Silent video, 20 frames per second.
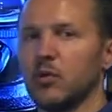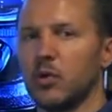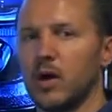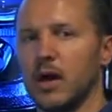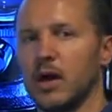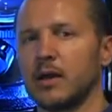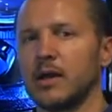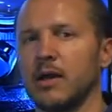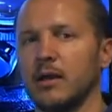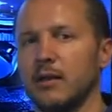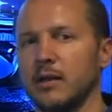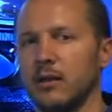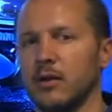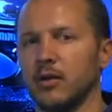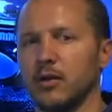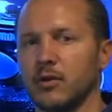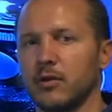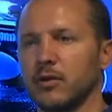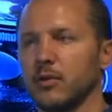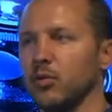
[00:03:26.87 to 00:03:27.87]
walking the
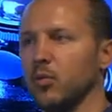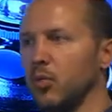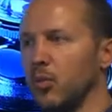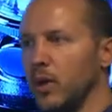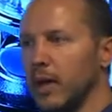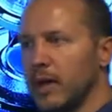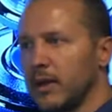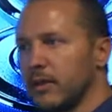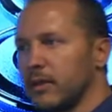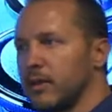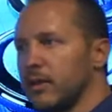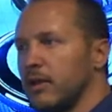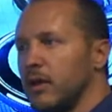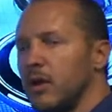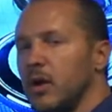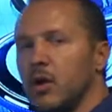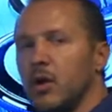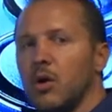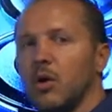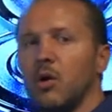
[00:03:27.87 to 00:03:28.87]
earth with
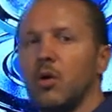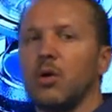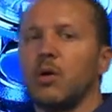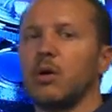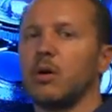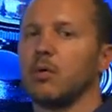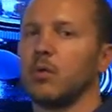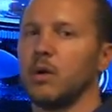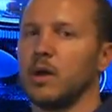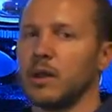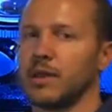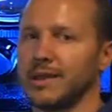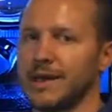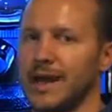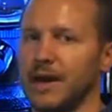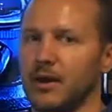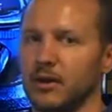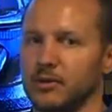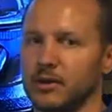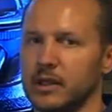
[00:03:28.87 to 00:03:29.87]
or
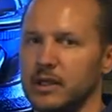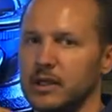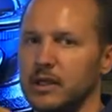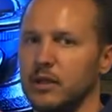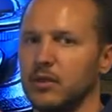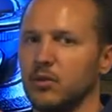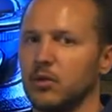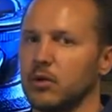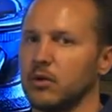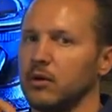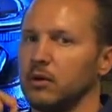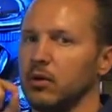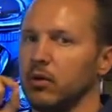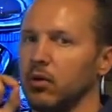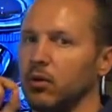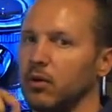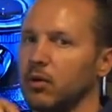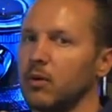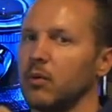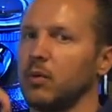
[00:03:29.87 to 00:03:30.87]
without, the key word
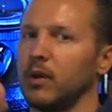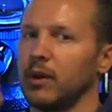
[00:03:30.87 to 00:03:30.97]
or